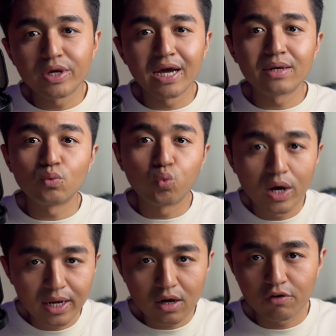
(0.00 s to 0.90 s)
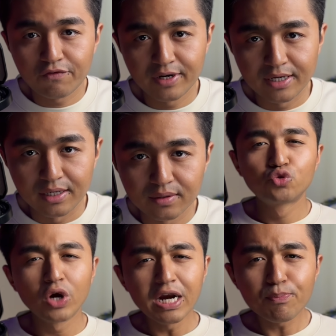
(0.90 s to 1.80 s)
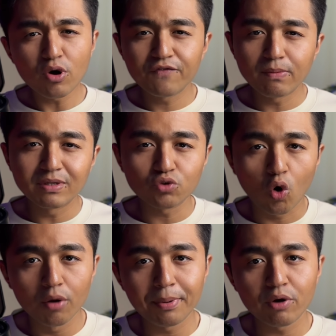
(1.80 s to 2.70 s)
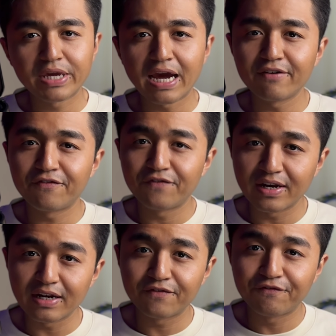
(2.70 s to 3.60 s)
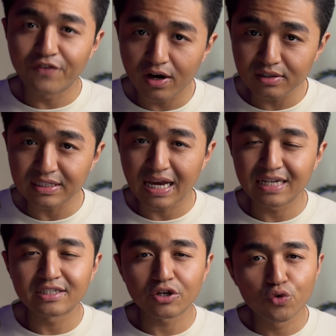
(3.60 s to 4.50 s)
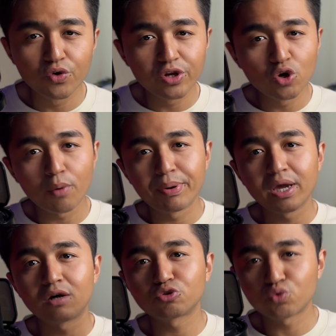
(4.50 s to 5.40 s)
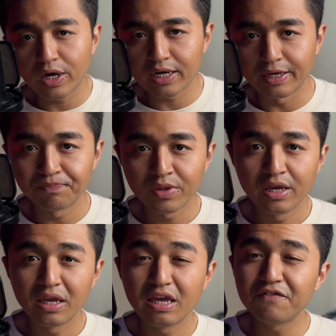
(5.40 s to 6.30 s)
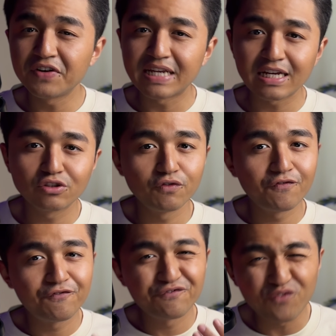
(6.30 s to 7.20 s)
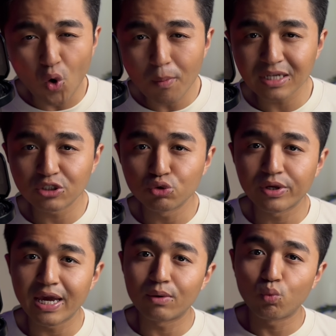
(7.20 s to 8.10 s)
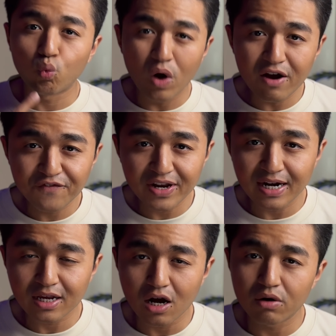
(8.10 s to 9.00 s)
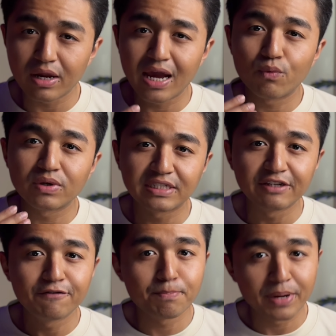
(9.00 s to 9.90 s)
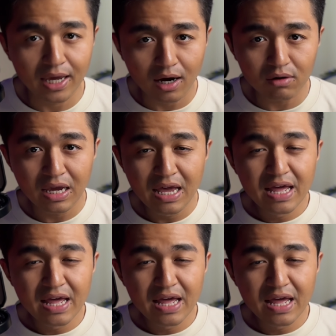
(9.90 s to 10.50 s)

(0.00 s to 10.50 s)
get one account funded. Trading PropFam is all about getting funded first and securing your payouts quickly. If it takes you 4 months to get one funded account and receive payout,